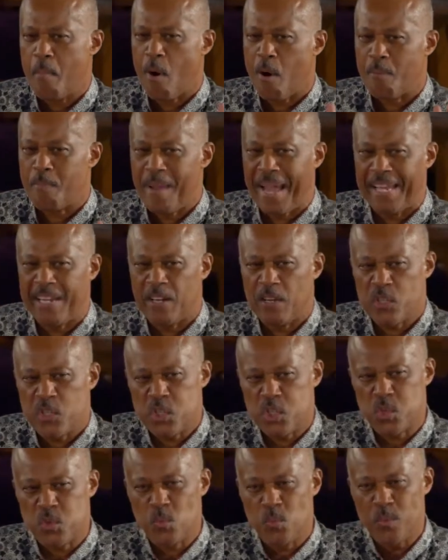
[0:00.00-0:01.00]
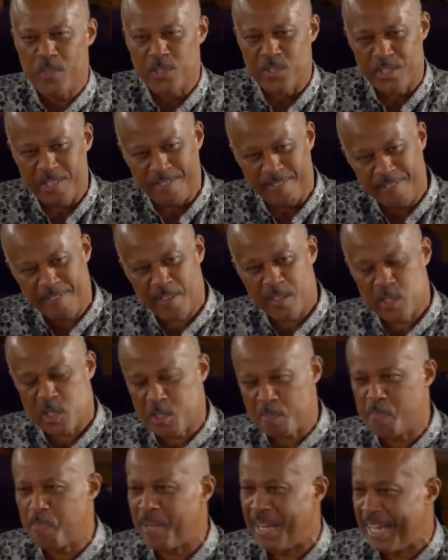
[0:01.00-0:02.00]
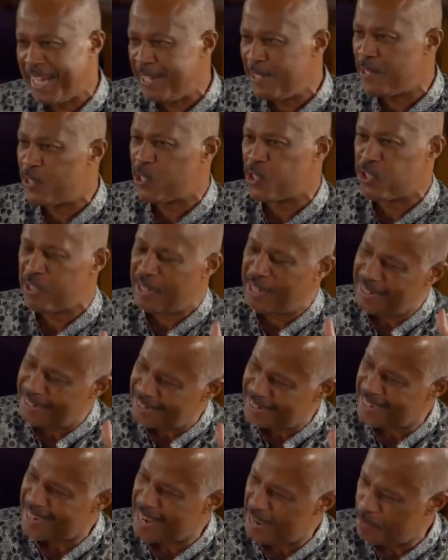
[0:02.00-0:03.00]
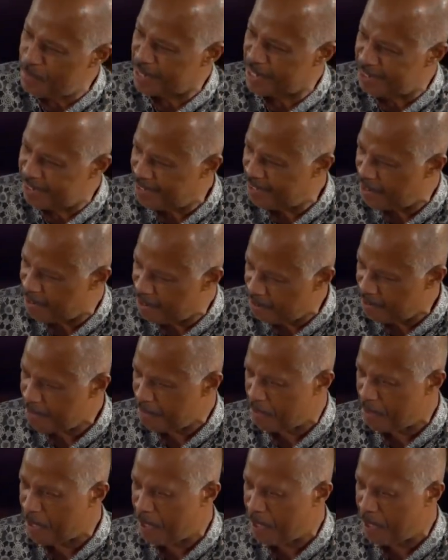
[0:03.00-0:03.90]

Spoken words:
Barbados was the first place in this hemisphere